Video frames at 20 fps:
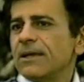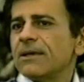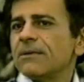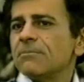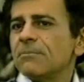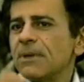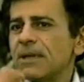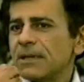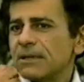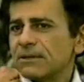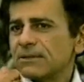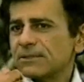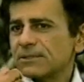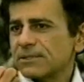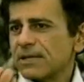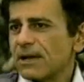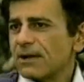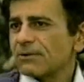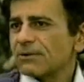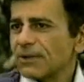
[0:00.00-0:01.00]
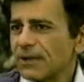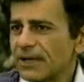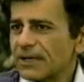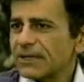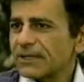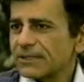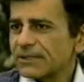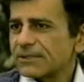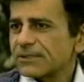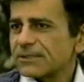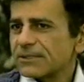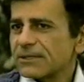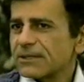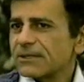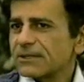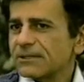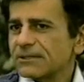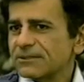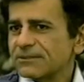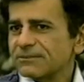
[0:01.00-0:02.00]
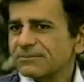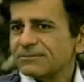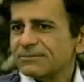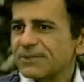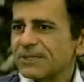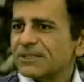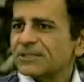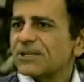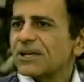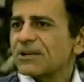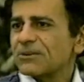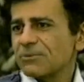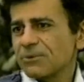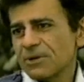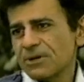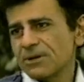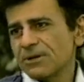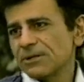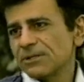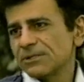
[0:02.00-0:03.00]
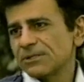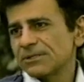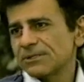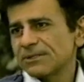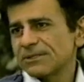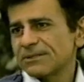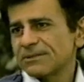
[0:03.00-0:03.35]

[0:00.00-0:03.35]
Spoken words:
and make it sound like it's unrehearsed.